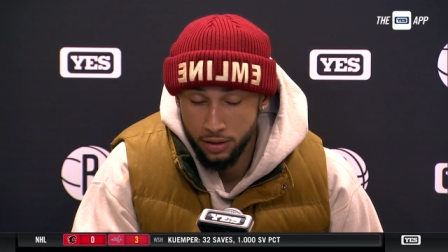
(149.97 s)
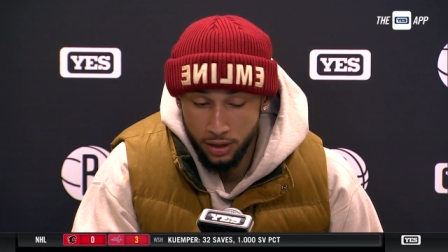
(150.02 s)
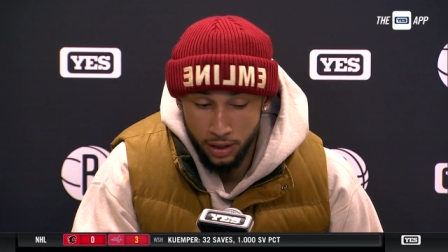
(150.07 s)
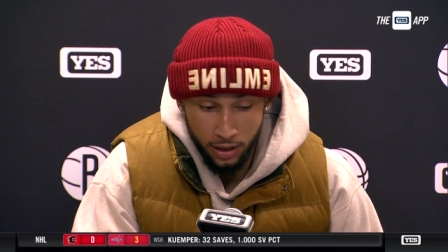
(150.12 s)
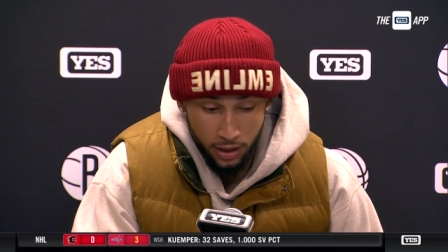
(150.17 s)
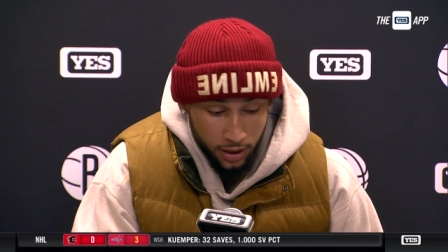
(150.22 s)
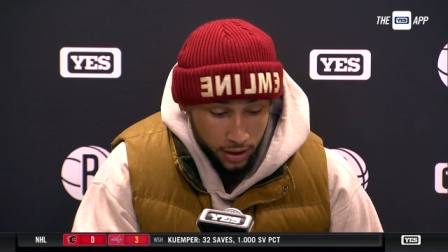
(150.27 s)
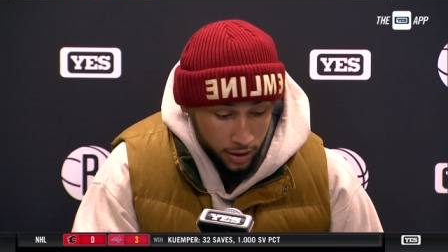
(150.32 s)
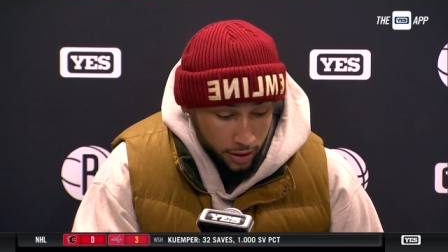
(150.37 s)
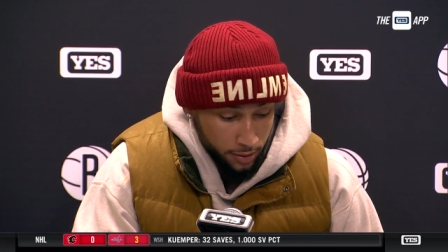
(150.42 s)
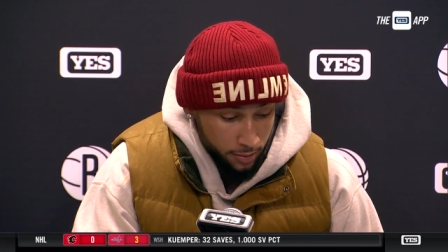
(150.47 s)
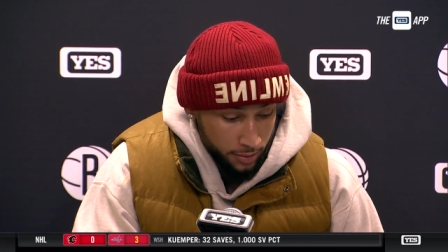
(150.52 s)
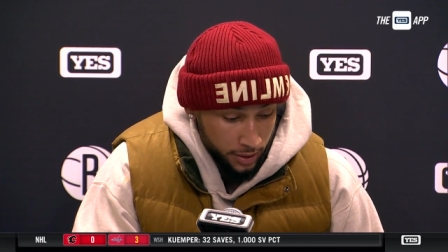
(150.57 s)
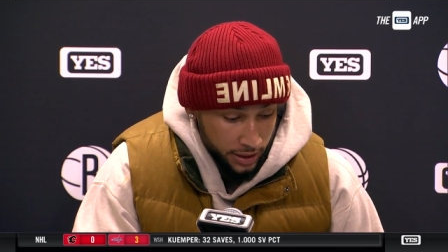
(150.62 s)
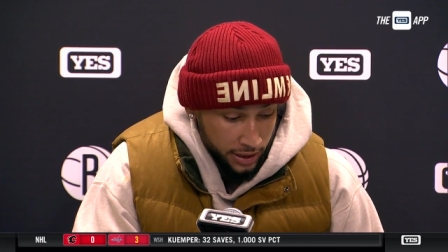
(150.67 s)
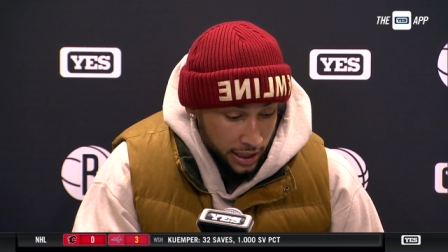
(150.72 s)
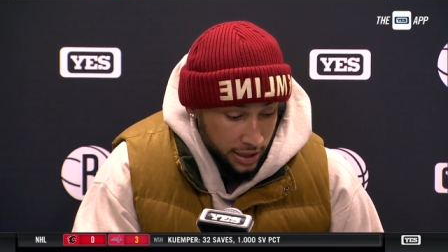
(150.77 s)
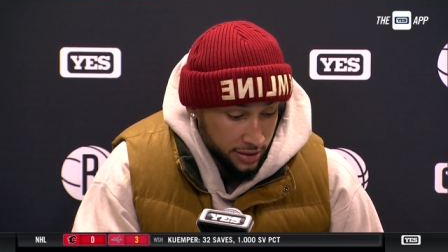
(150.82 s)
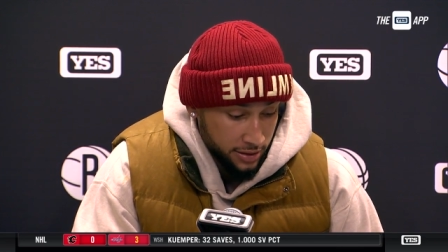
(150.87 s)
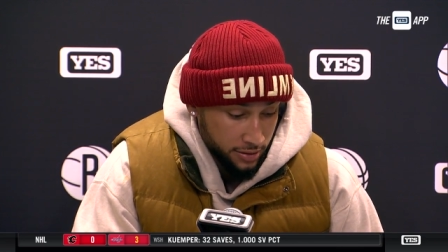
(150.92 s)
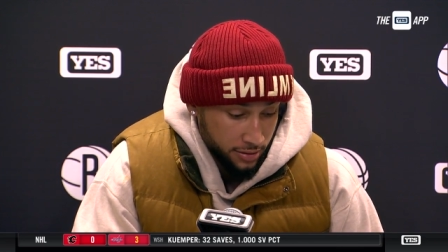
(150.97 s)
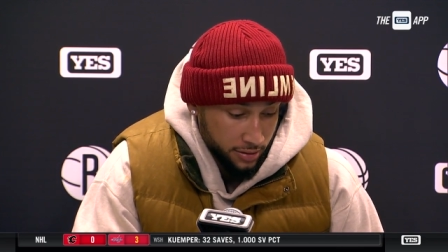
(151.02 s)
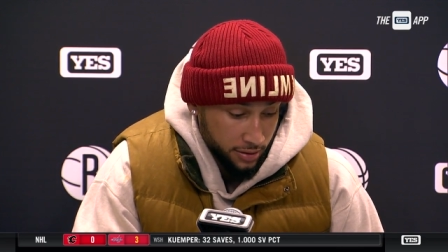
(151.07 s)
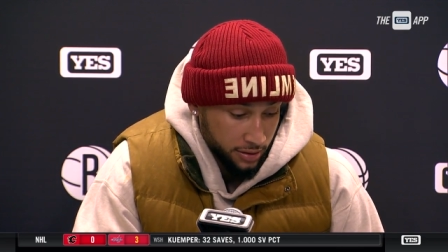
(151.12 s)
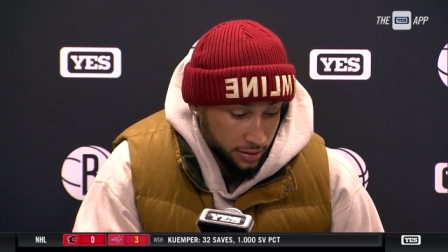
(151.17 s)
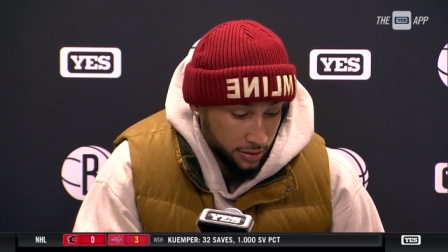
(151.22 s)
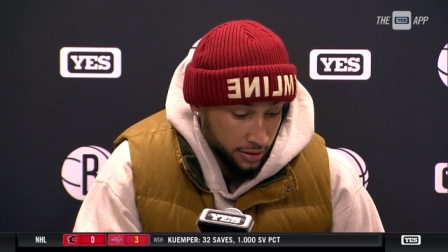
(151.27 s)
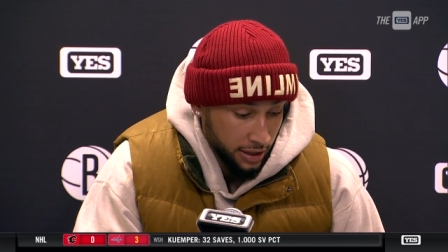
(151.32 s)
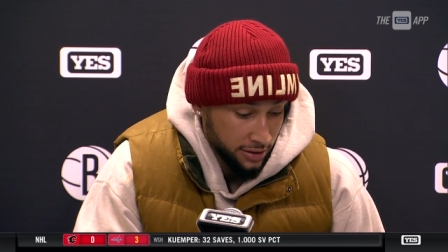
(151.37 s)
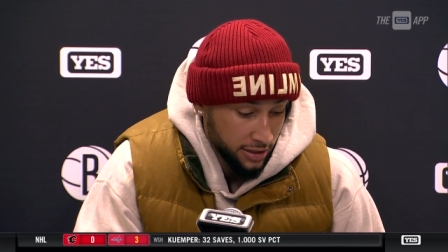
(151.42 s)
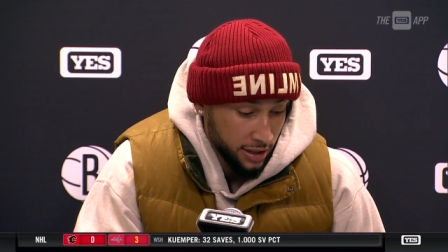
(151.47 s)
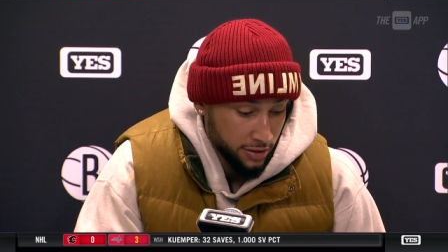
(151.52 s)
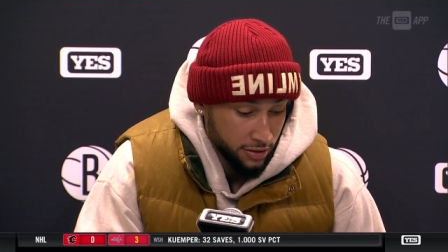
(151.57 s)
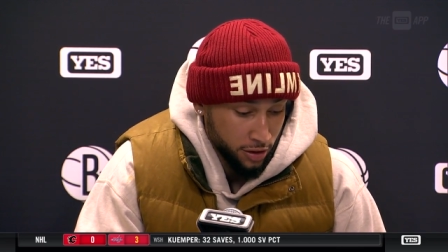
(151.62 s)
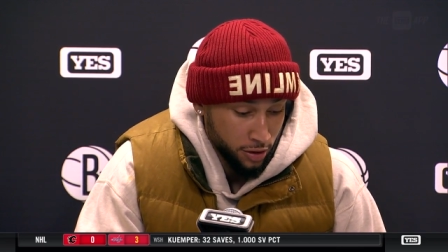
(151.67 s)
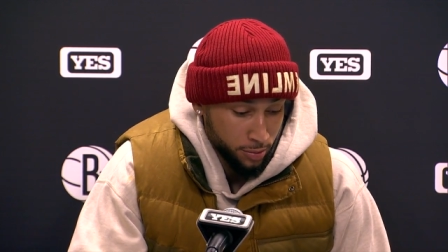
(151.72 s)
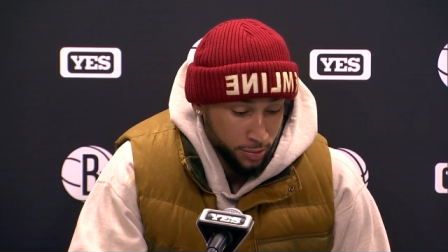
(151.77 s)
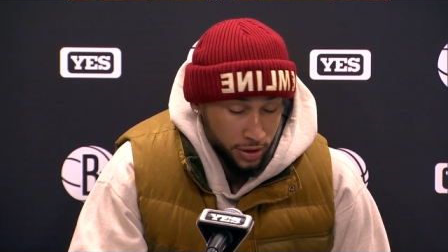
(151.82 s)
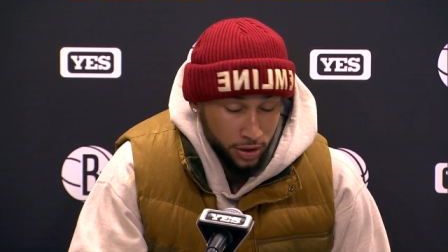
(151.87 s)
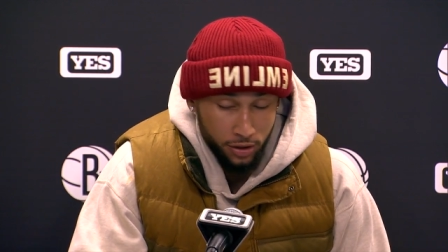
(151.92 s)
Um, and that's that's how it's
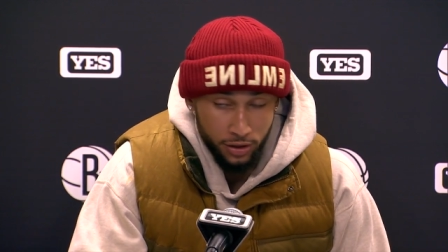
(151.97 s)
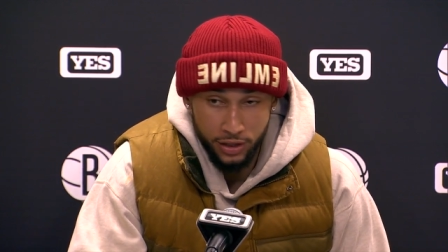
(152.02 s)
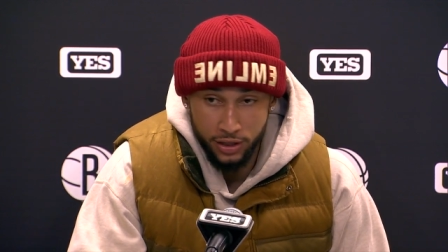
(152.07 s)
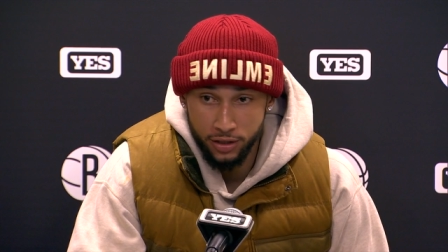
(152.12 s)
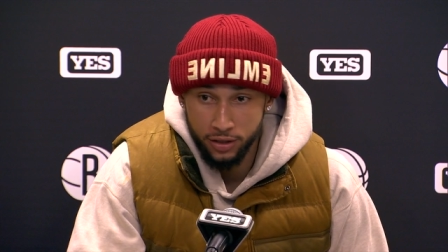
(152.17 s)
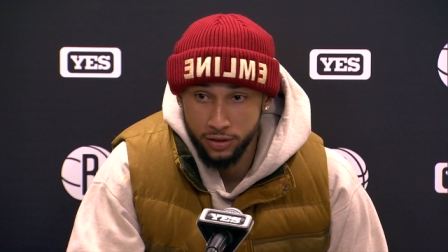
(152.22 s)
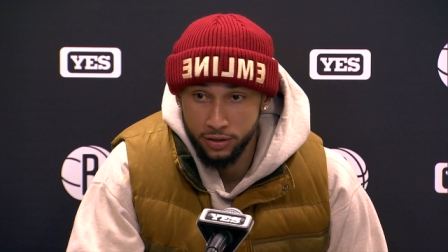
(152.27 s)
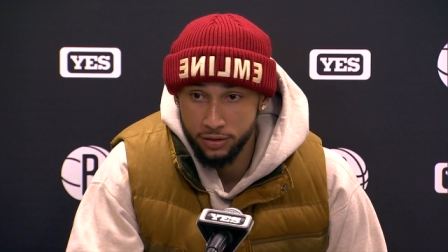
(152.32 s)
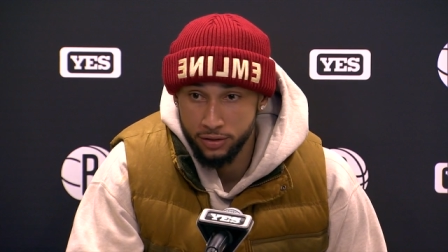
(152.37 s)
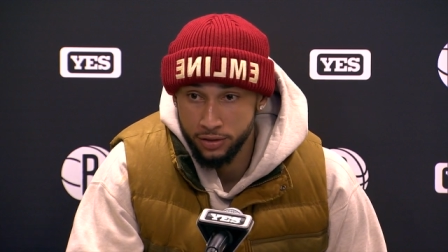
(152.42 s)
going to be all year.